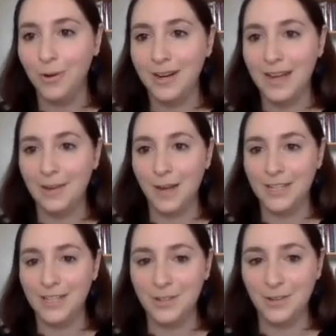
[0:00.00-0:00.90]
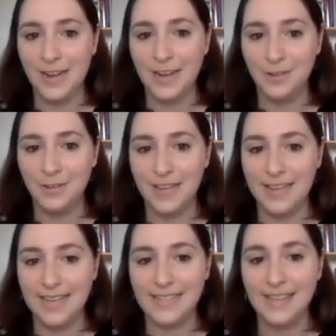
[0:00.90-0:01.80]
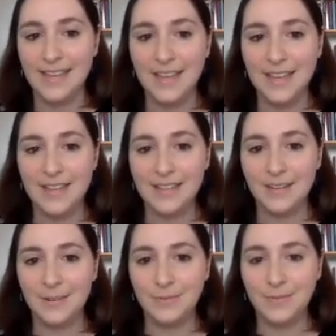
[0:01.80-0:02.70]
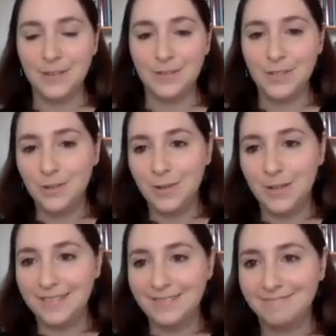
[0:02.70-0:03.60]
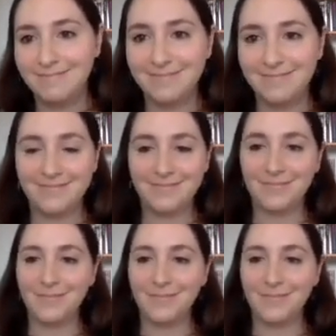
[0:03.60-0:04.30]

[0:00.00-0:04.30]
forward and wanted to create new things. So, you know, Stewart yeah